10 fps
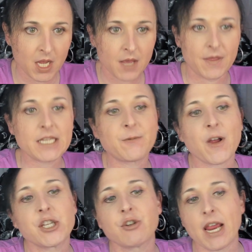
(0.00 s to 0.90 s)
This
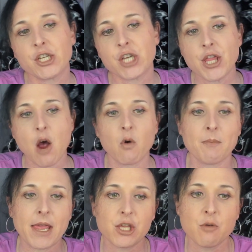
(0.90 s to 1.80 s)
frustration, though, will
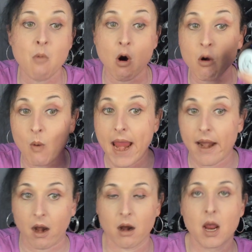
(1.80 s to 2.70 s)
make you more
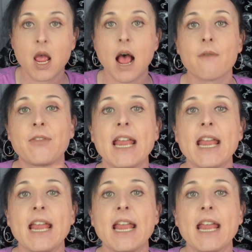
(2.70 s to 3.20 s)
aware of the